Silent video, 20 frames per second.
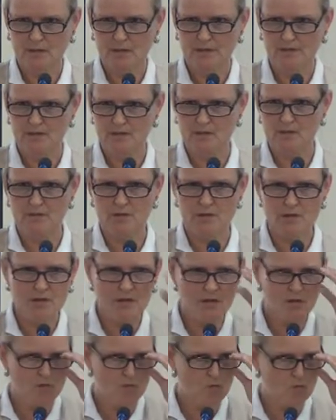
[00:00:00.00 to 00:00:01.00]
Okay, so
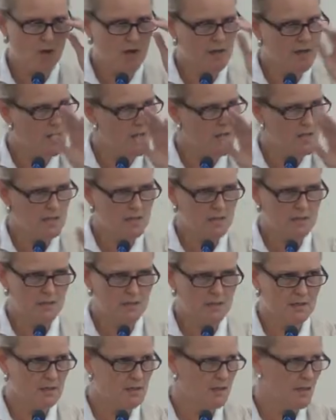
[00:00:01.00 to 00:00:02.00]
they don't want any
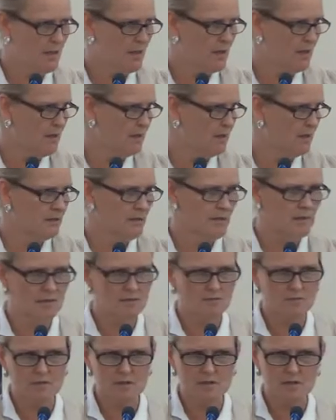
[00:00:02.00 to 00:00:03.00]
detail, they
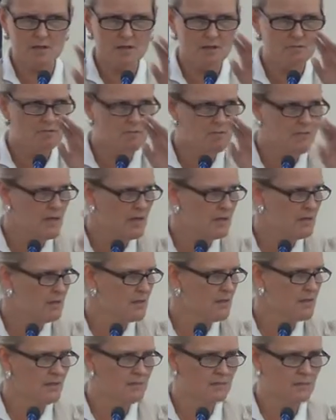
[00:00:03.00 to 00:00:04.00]
don't want any
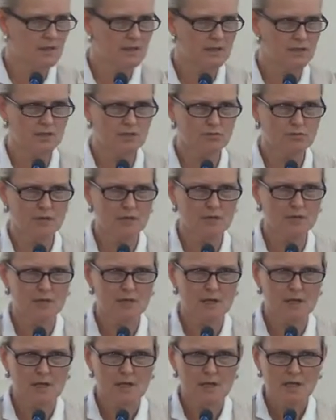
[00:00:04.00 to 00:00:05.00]
mechanism linked to it.